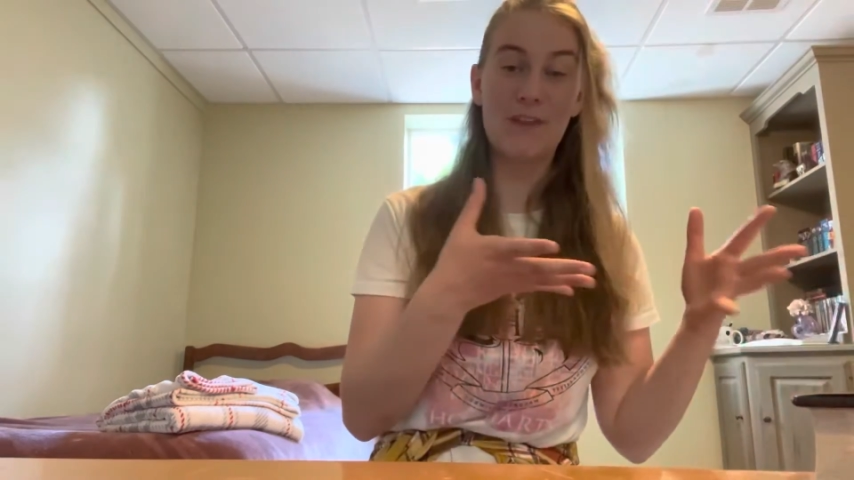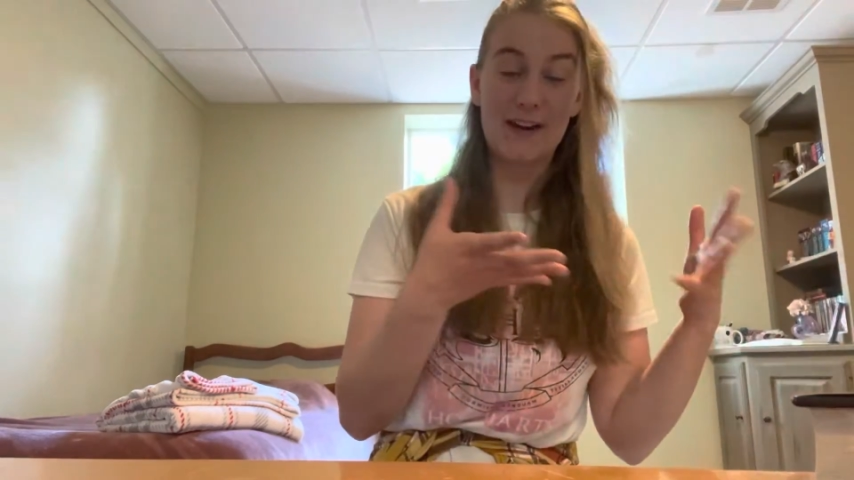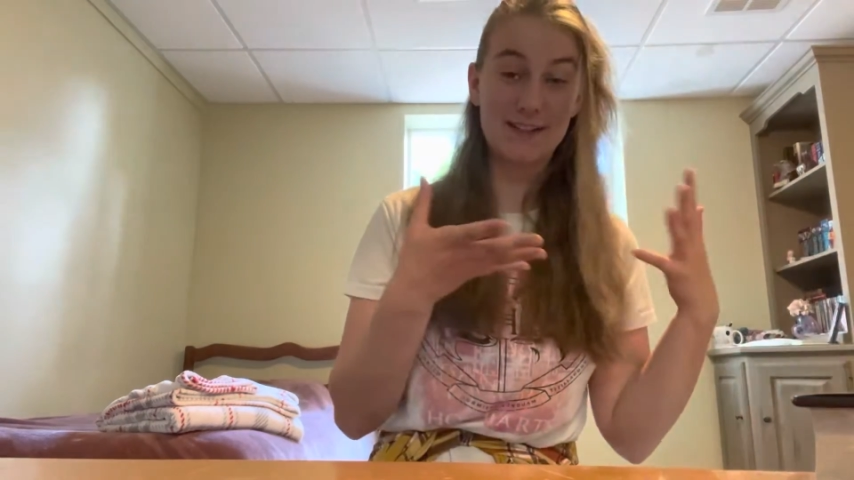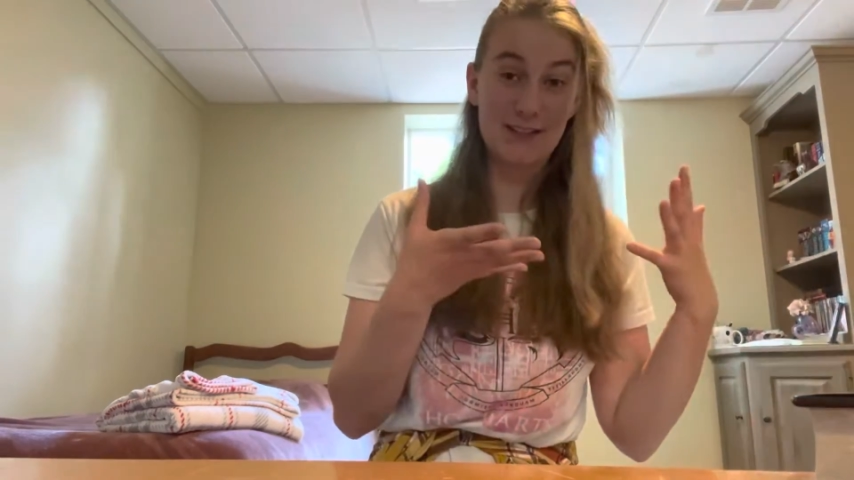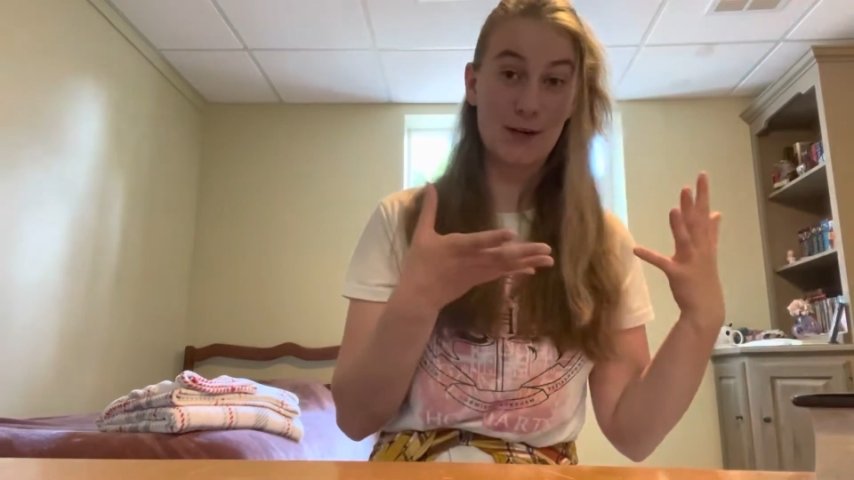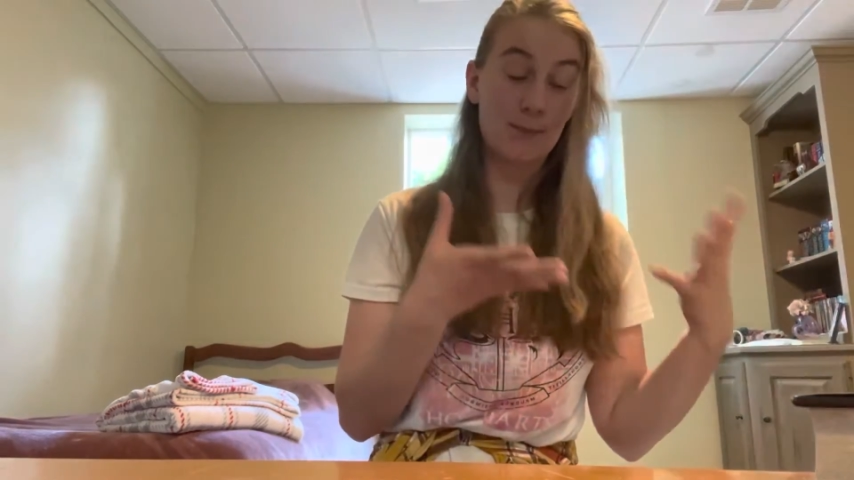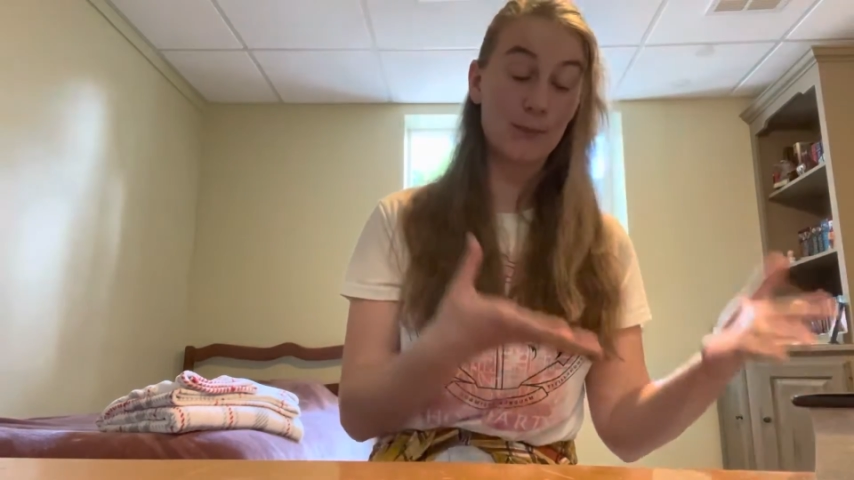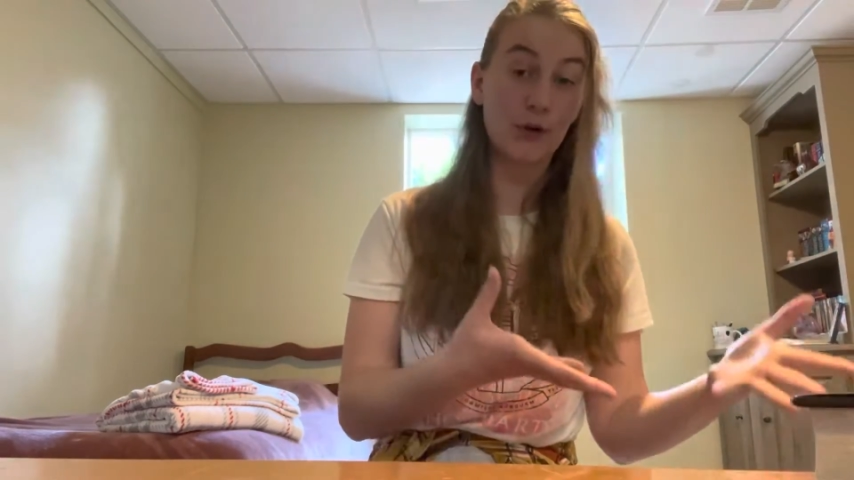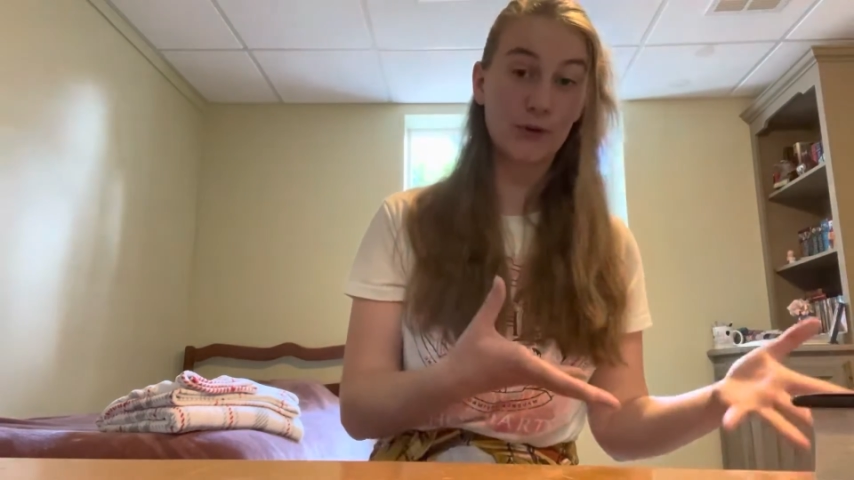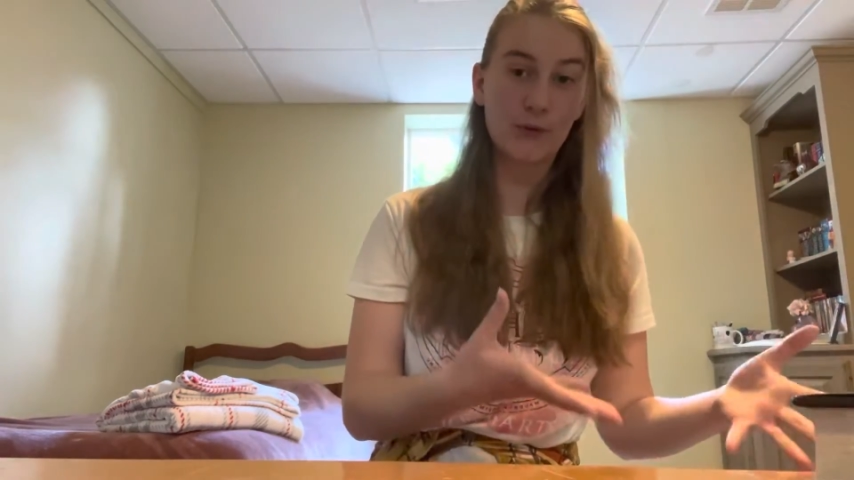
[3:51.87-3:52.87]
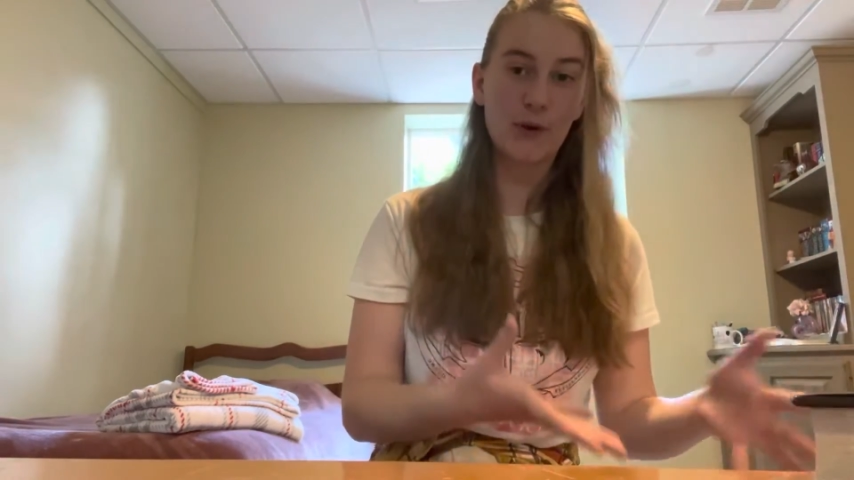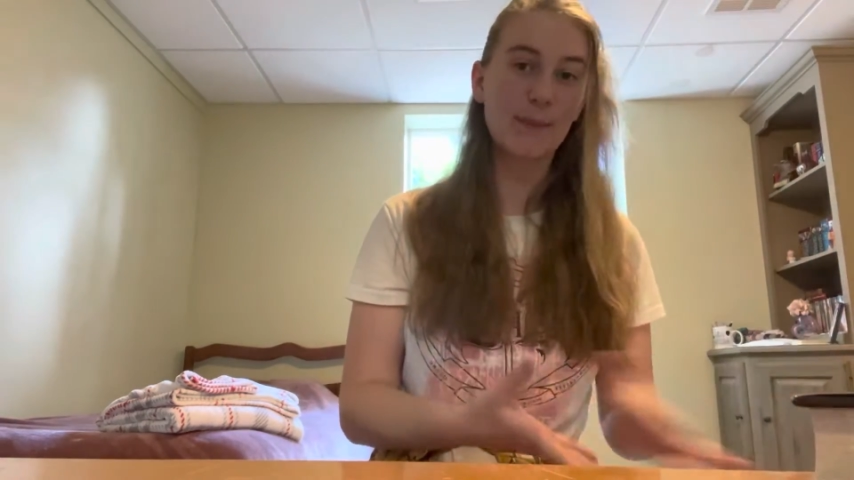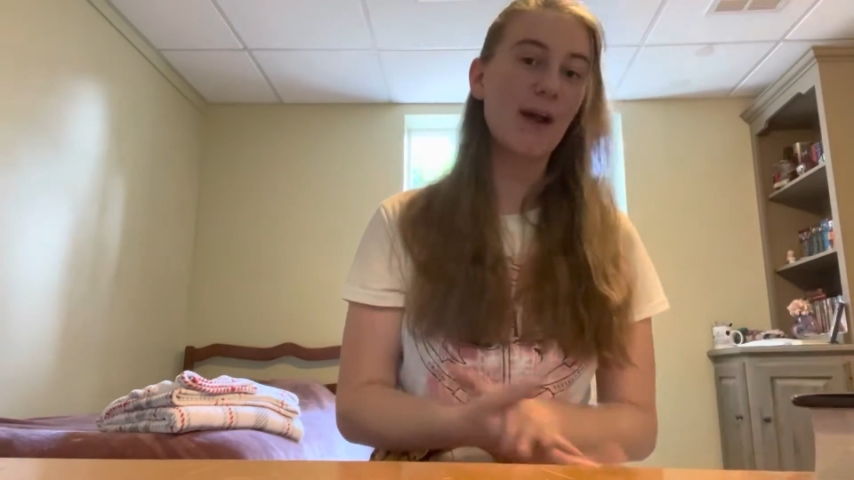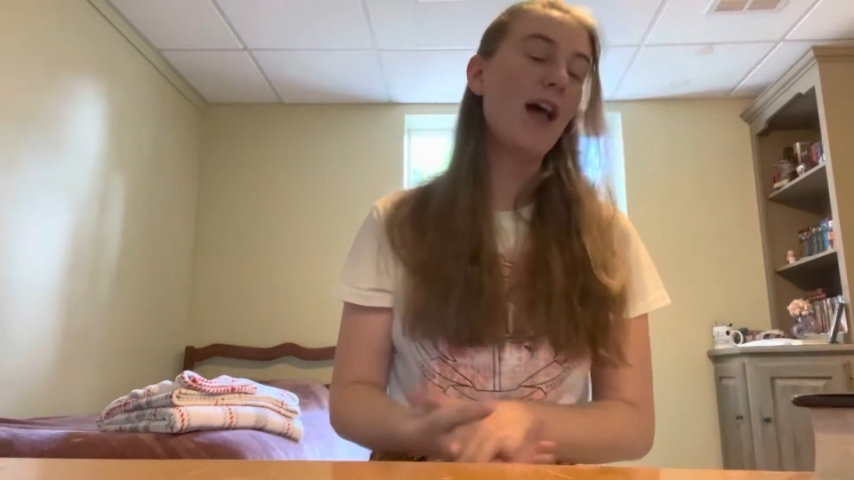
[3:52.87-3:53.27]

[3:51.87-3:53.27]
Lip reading: that it's in a book form.